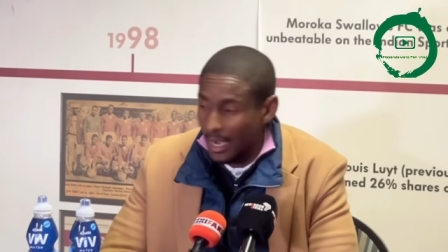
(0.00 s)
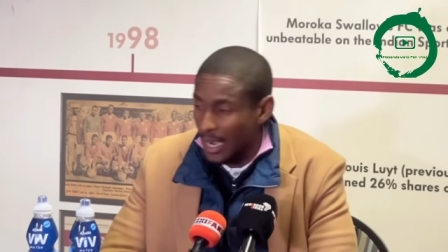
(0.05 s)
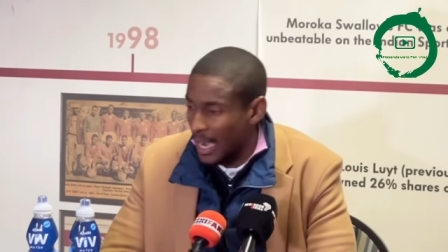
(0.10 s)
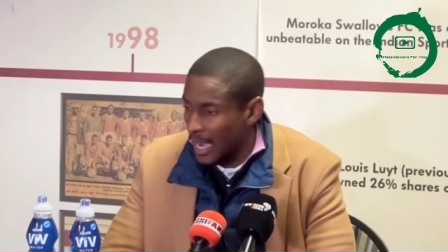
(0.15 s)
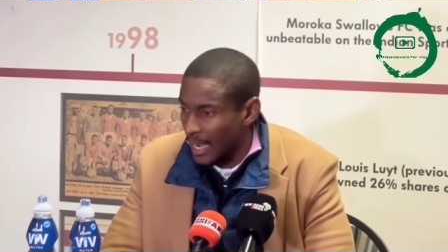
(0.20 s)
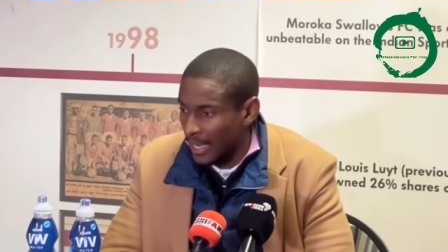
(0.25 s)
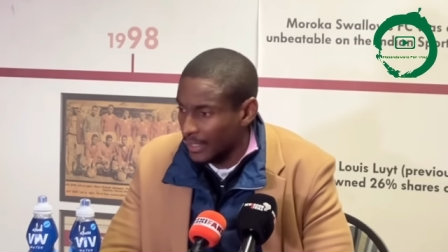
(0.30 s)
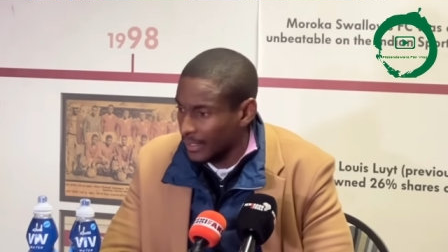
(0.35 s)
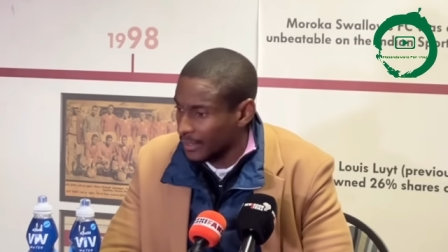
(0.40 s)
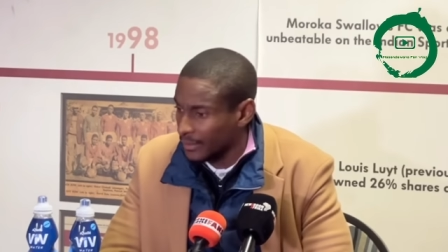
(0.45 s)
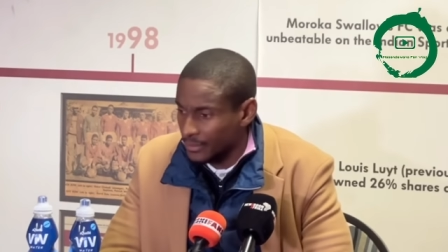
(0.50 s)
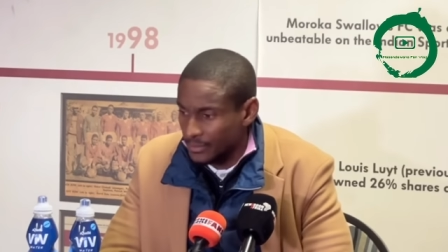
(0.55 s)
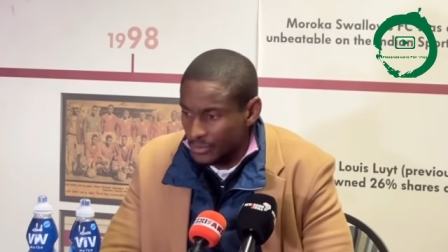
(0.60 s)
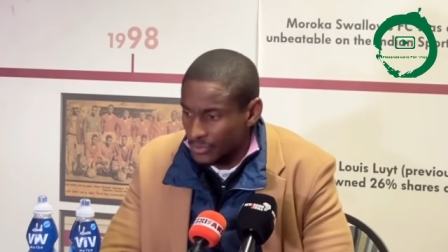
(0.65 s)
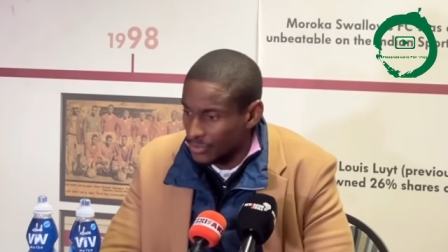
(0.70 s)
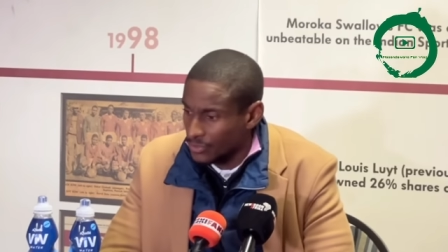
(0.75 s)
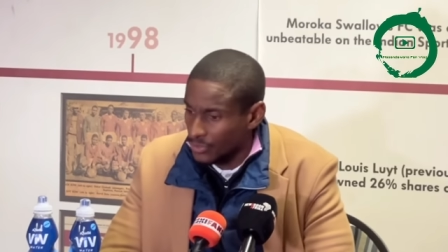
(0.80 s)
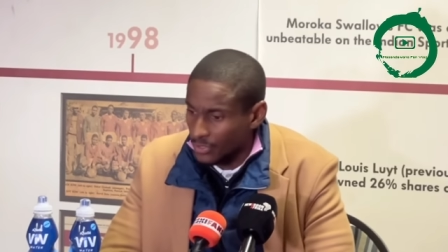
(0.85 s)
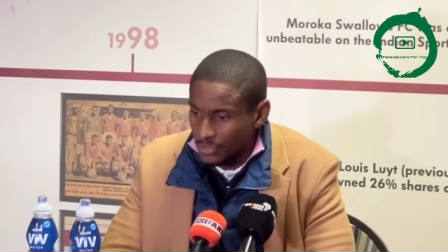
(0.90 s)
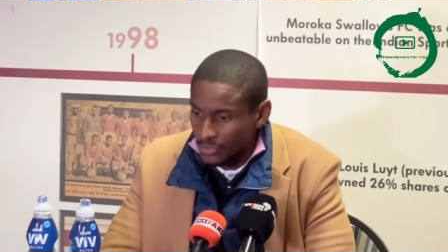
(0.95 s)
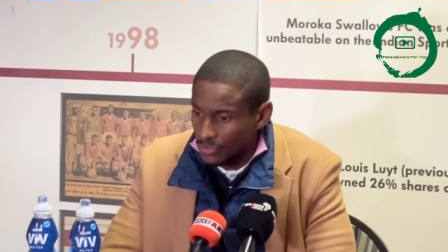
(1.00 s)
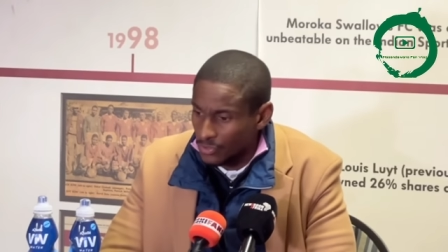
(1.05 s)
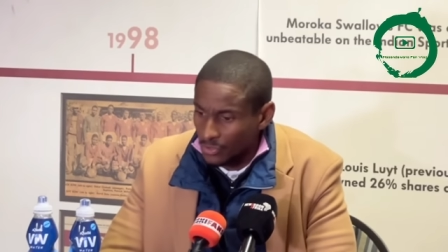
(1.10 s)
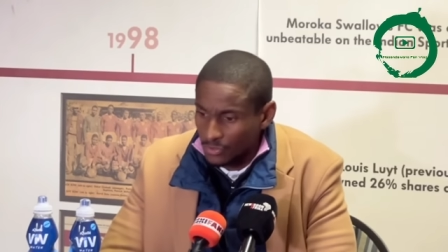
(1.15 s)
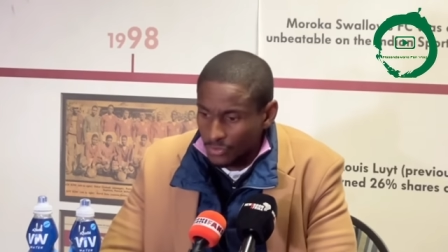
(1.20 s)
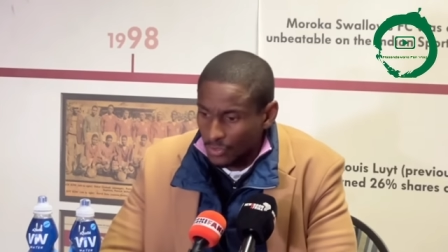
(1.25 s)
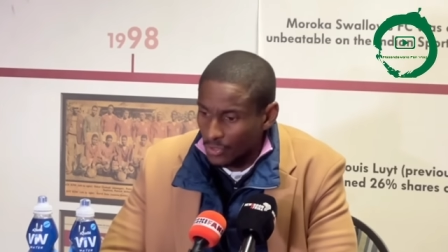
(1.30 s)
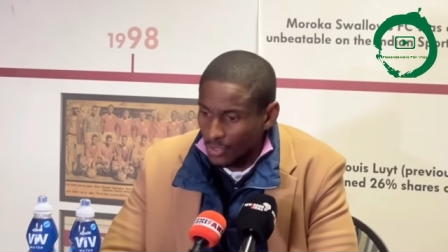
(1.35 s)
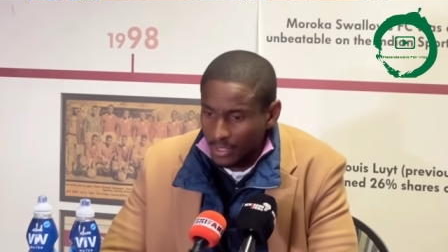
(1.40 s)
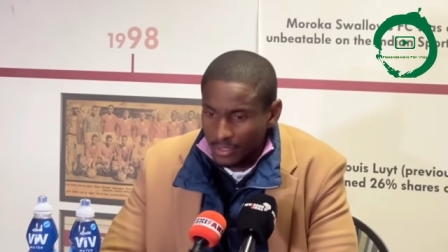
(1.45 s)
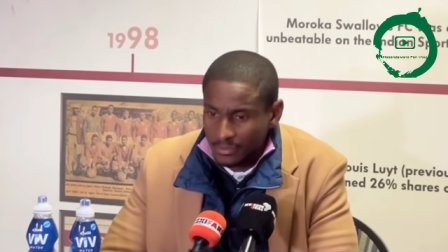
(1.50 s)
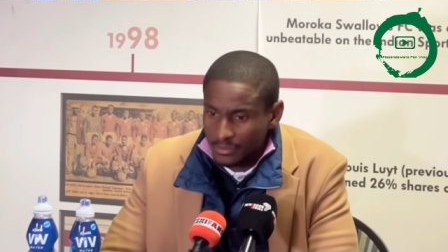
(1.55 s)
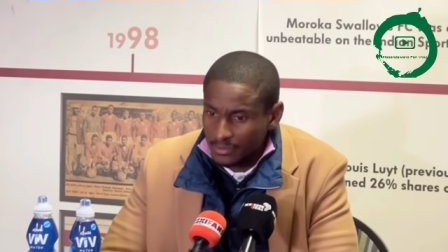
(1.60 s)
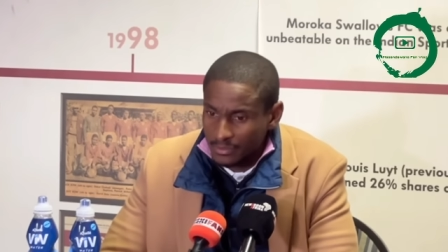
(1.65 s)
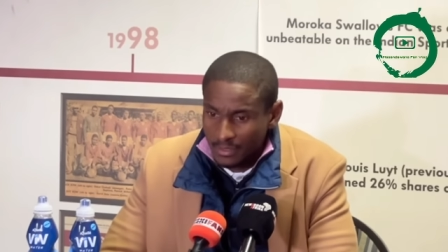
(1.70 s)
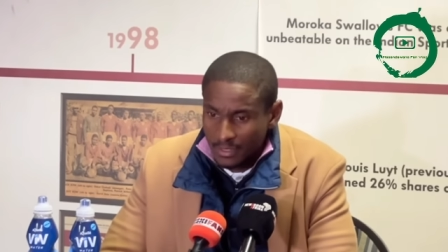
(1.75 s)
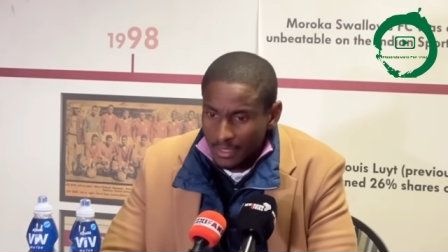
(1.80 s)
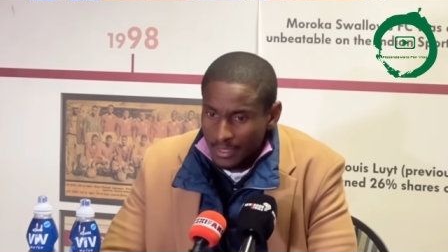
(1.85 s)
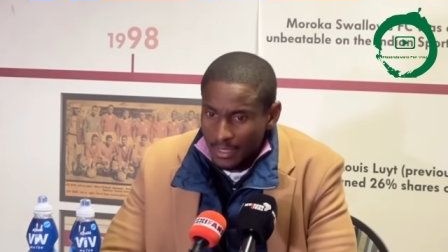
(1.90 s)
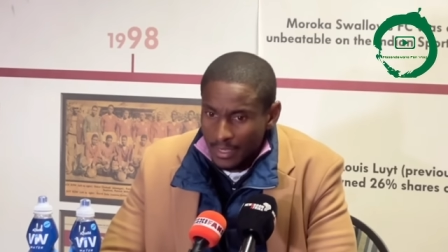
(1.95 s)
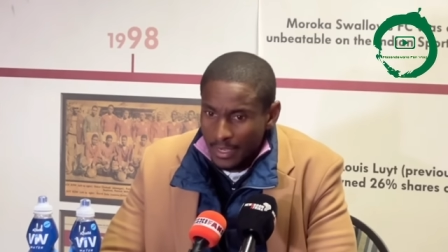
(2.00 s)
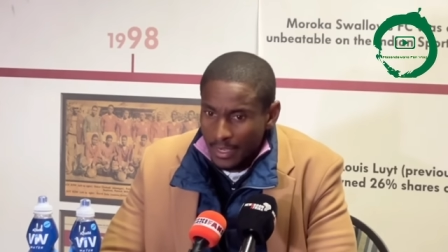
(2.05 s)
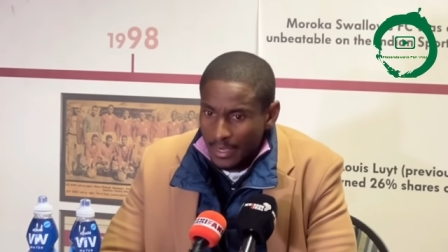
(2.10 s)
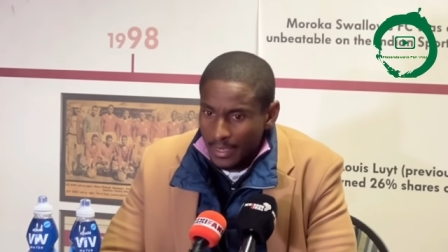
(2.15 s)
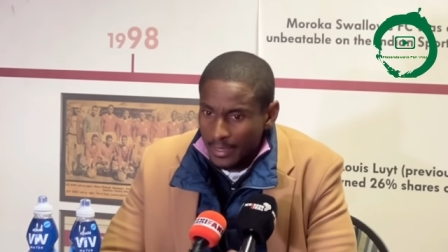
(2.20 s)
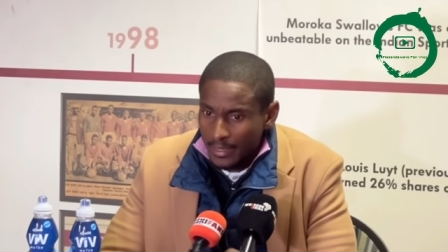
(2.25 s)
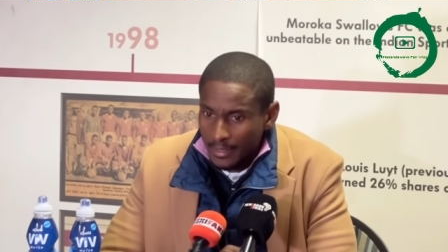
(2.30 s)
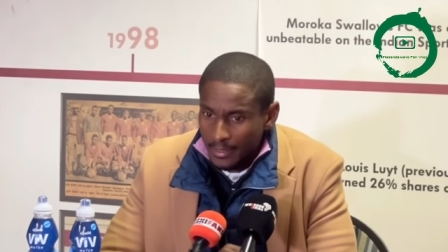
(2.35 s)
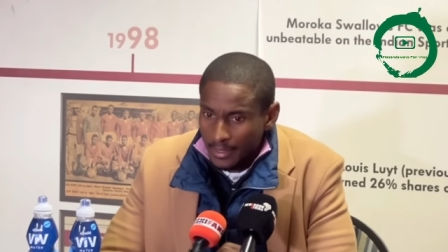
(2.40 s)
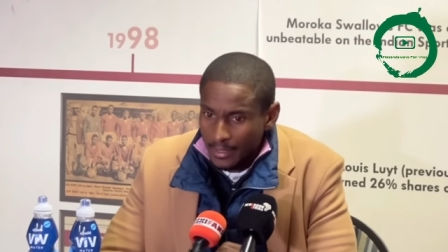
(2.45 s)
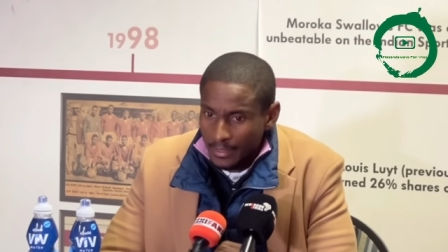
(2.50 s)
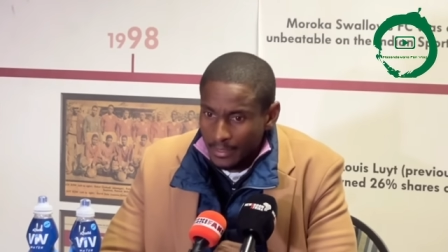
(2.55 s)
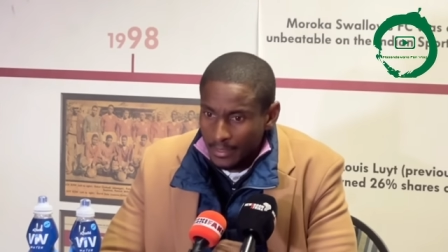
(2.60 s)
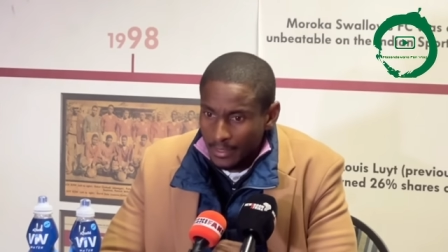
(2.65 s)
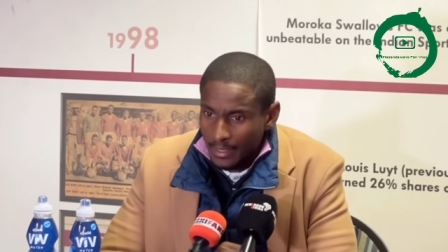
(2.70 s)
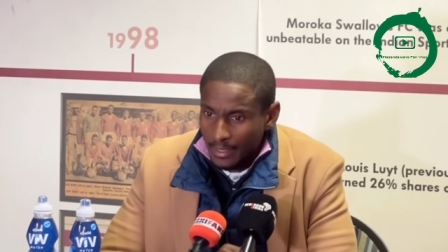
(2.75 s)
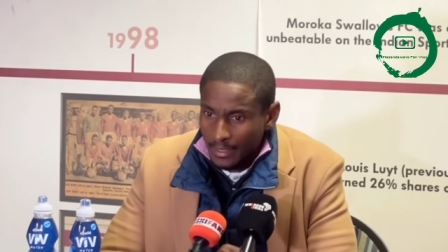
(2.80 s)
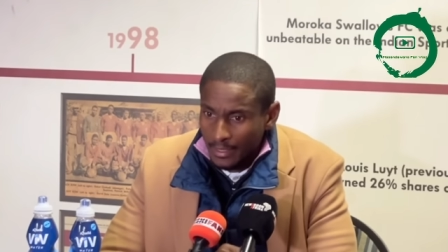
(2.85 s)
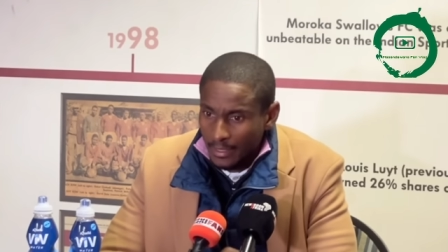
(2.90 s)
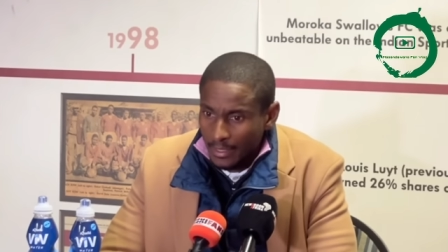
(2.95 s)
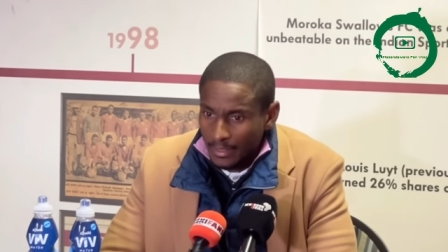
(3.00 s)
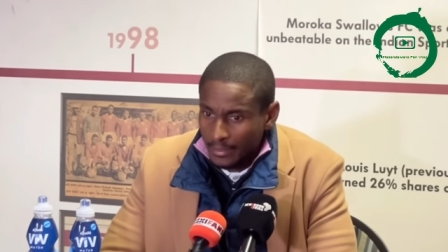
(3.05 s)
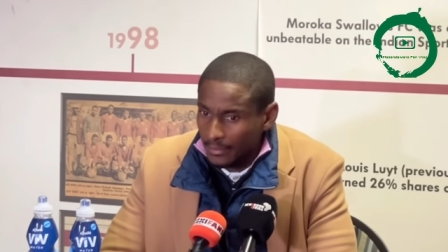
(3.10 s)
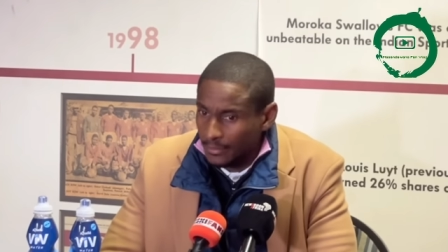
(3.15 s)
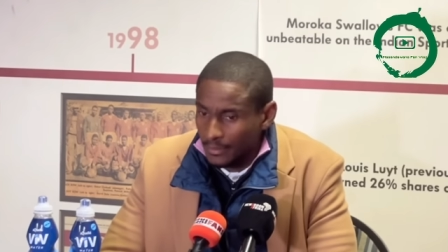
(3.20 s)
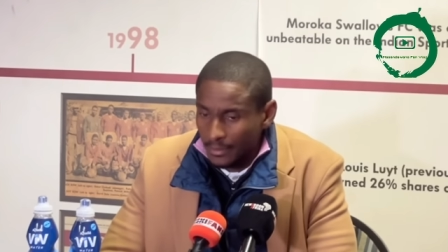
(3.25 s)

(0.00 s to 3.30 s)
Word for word: I, it's, it's not correct. And I, I, I,